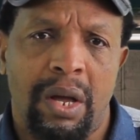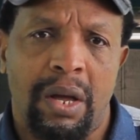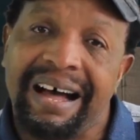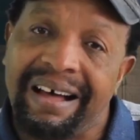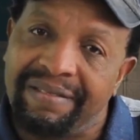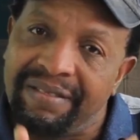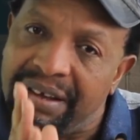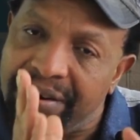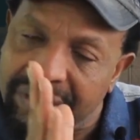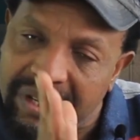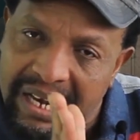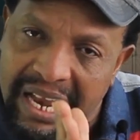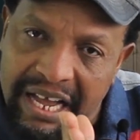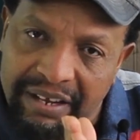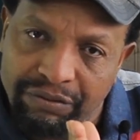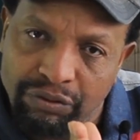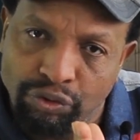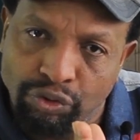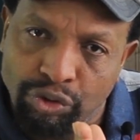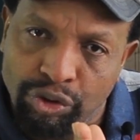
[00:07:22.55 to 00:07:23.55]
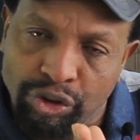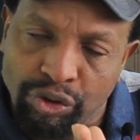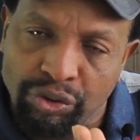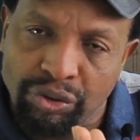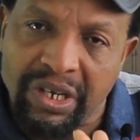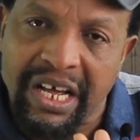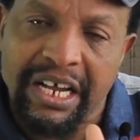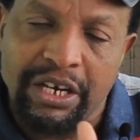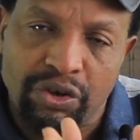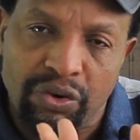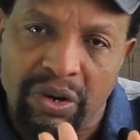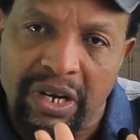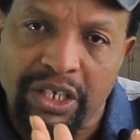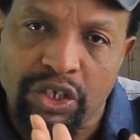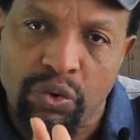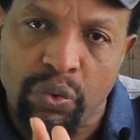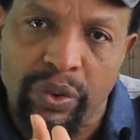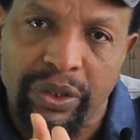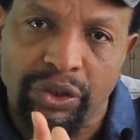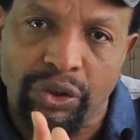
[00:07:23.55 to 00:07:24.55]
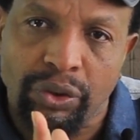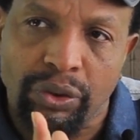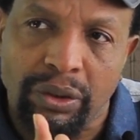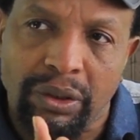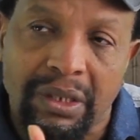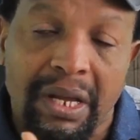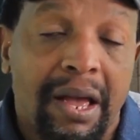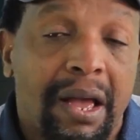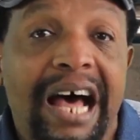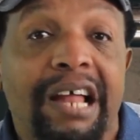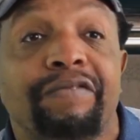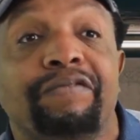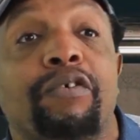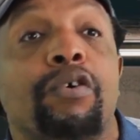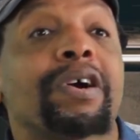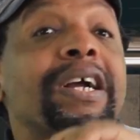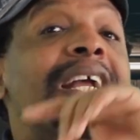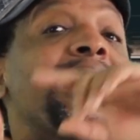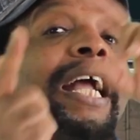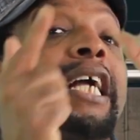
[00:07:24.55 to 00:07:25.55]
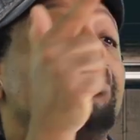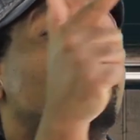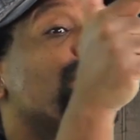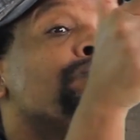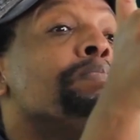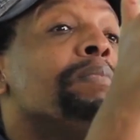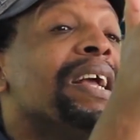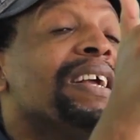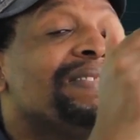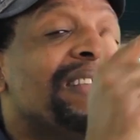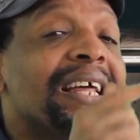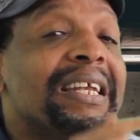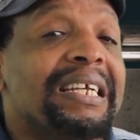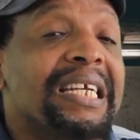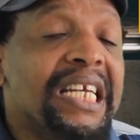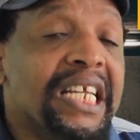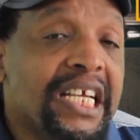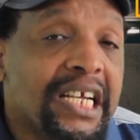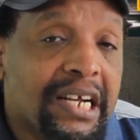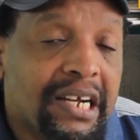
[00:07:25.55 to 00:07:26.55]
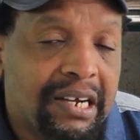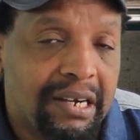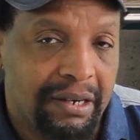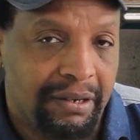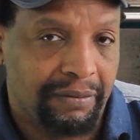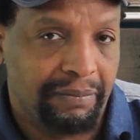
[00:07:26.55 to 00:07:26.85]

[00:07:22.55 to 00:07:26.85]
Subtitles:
other real life situation and knowledge questions and forget to make that link